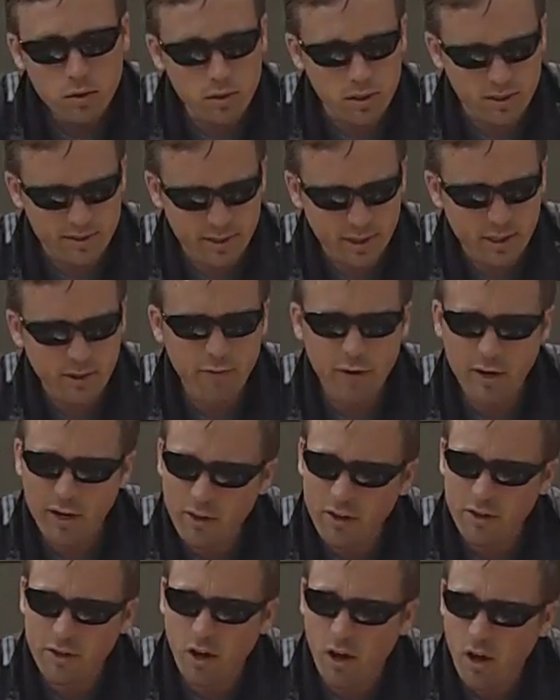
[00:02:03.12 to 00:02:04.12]
to signify
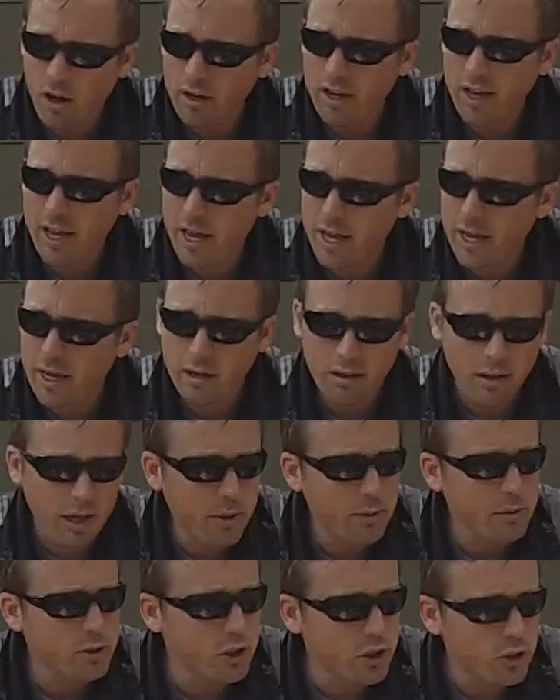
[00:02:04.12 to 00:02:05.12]
to the dog, hey, I
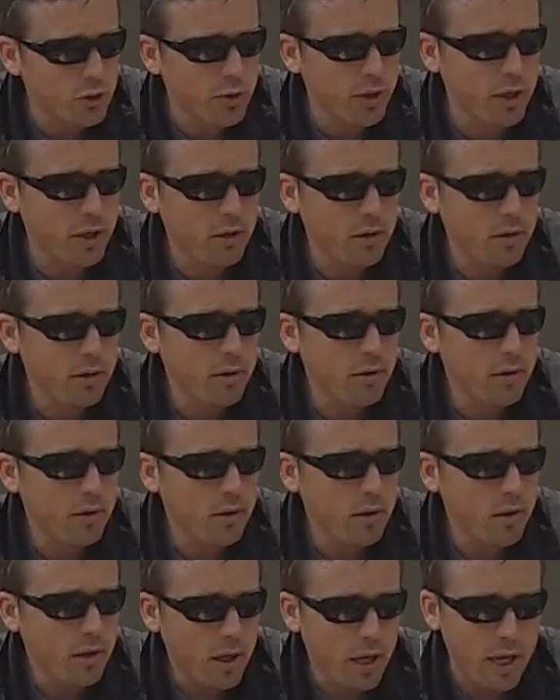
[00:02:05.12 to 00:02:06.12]
like what you're doing,
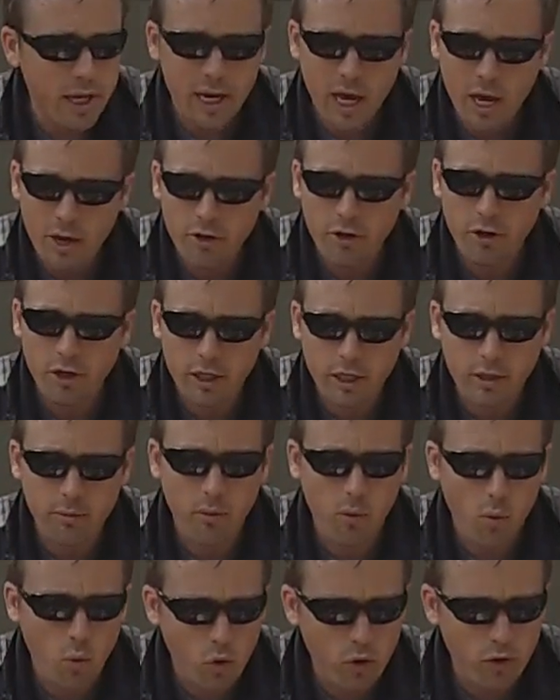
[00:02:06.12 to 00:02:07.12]
and now you're going to get
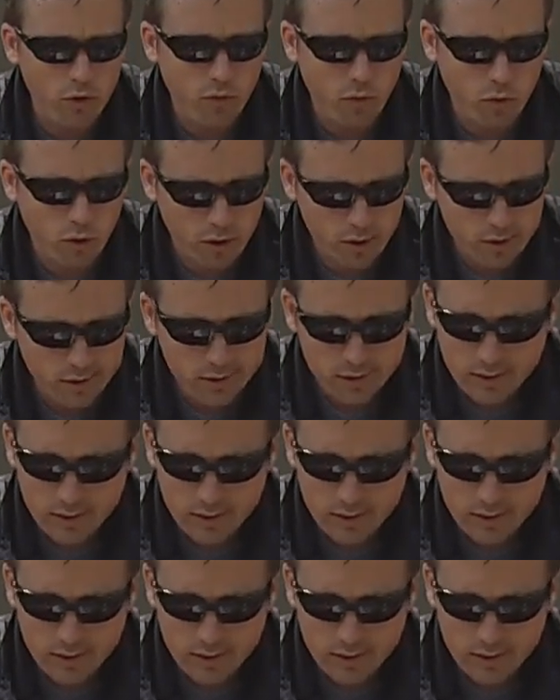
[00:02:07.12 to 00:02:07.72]
rewarded for it.